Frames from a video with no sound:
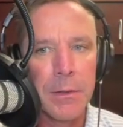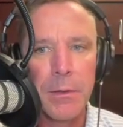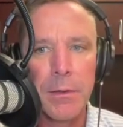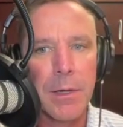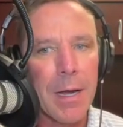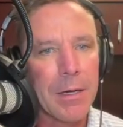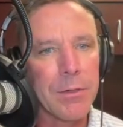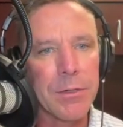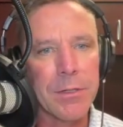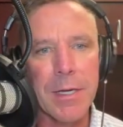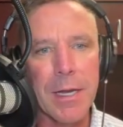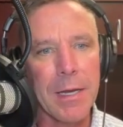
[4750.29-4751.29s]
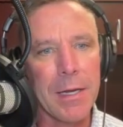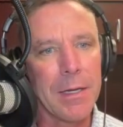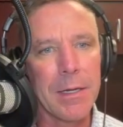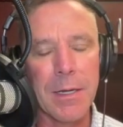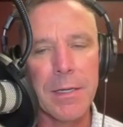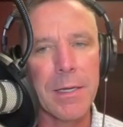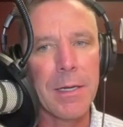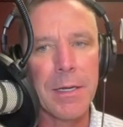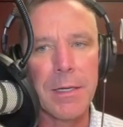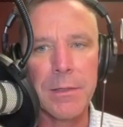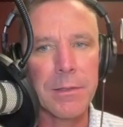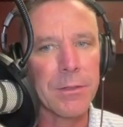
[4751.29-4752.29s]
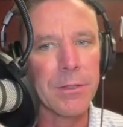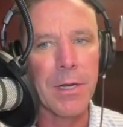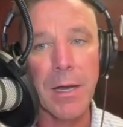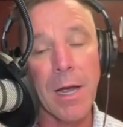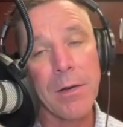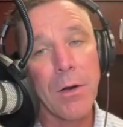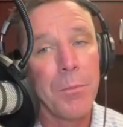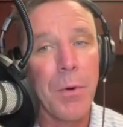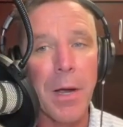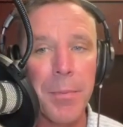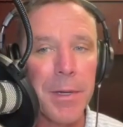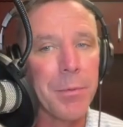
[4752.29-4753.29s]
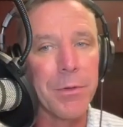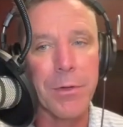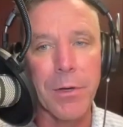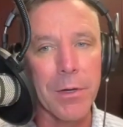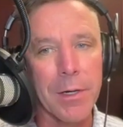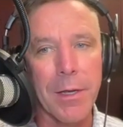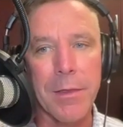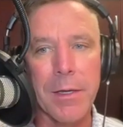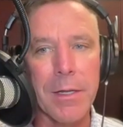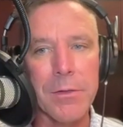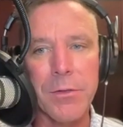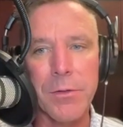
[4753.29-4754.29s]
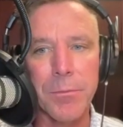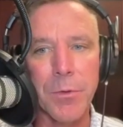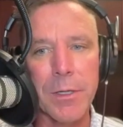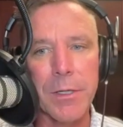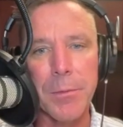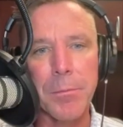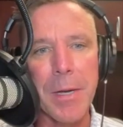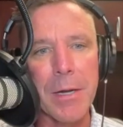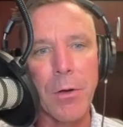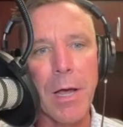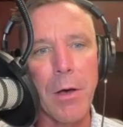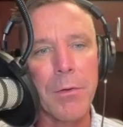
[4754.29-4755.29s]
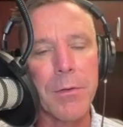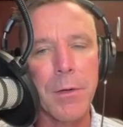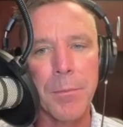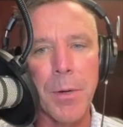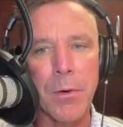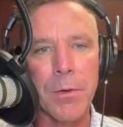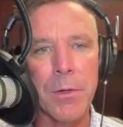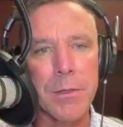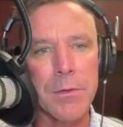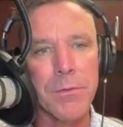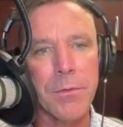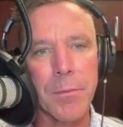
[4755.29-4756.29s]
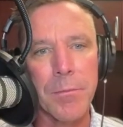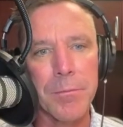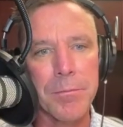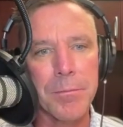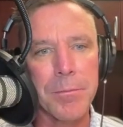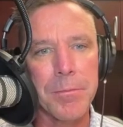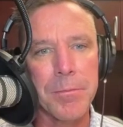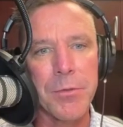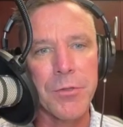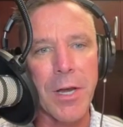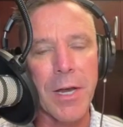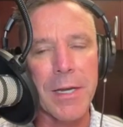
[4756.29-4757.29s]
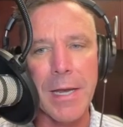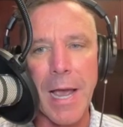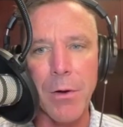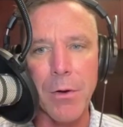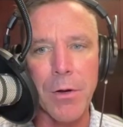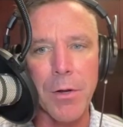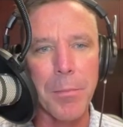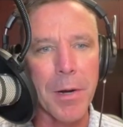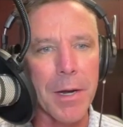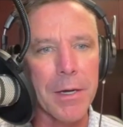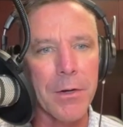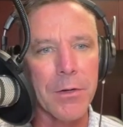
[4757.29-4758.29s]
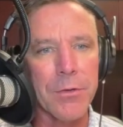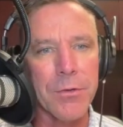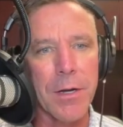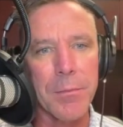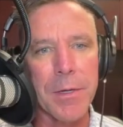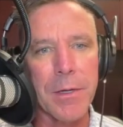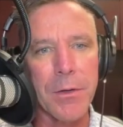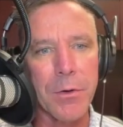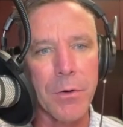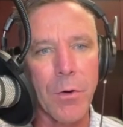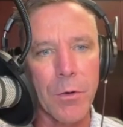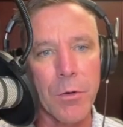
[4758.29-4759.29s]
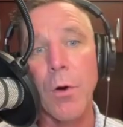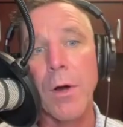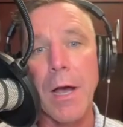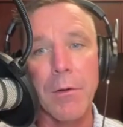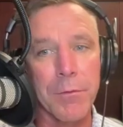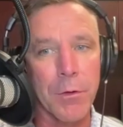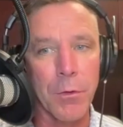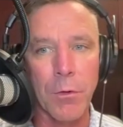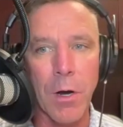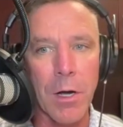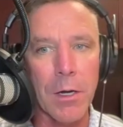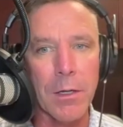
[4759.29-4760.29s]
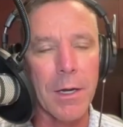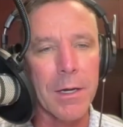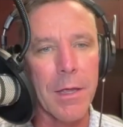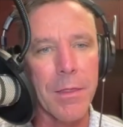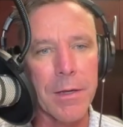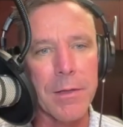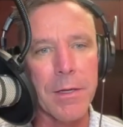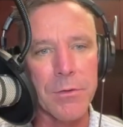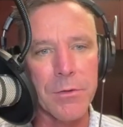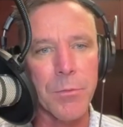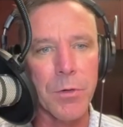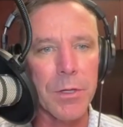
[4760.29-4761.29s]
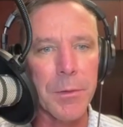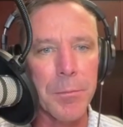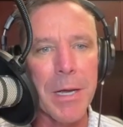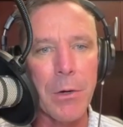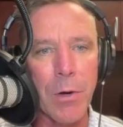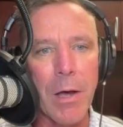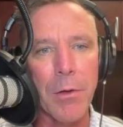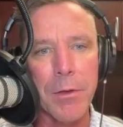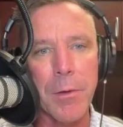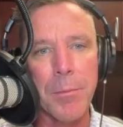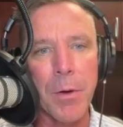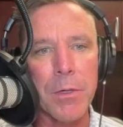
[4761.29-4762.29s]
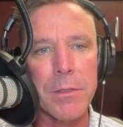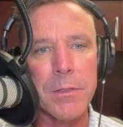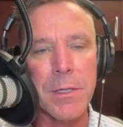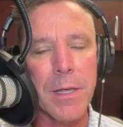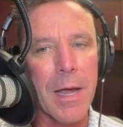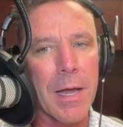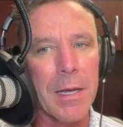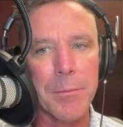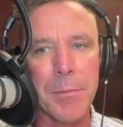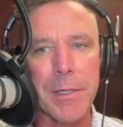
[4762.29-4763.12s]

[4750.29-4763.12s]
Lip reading: I just can't. I can't do it. I know why people do it. I think there's some really good mental health components from checking out on a bike or a treadmill or going out for a run. Like, I think there's some really good mental health components to that. But